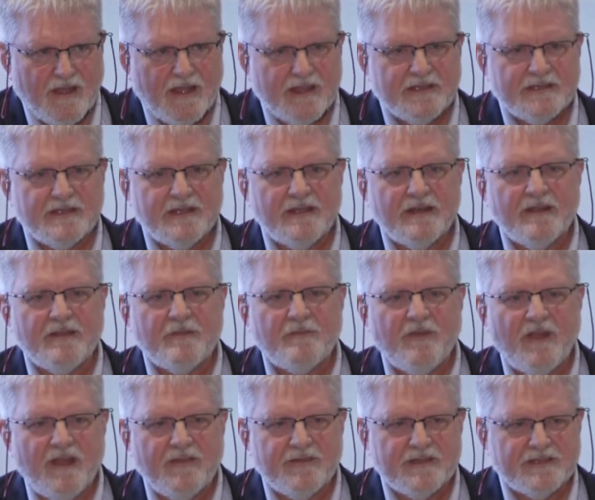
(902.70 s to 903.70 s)
I see it in the
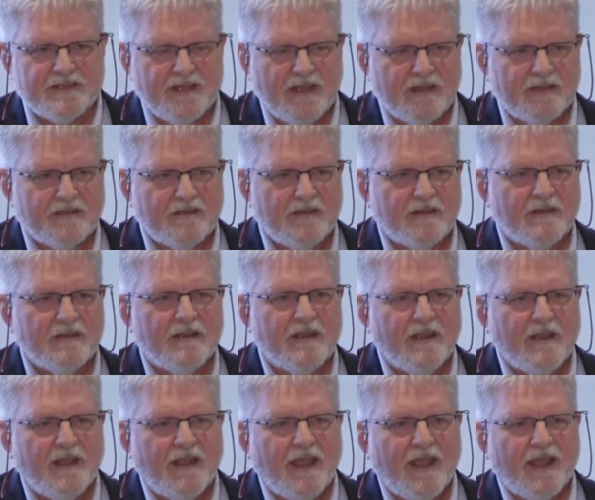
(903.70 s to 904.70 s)
private sector,
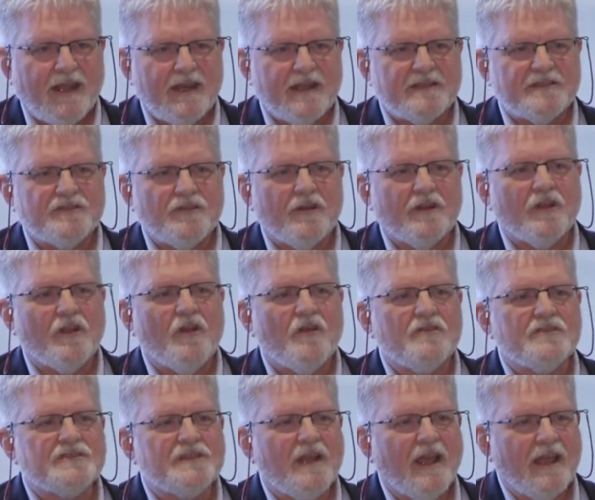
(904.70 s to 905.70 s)
and it sort of
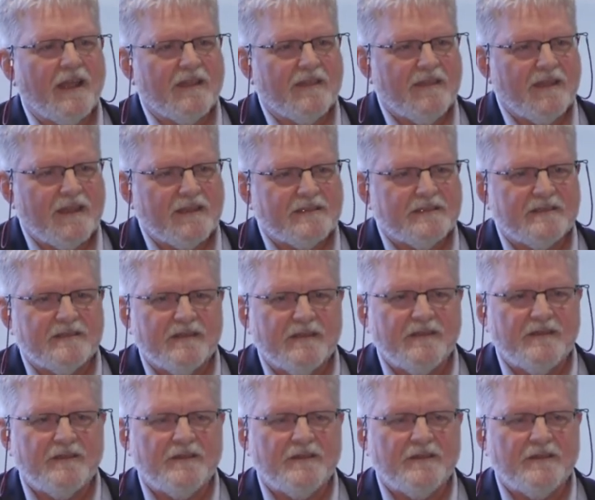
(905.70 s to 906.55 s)
goes like this.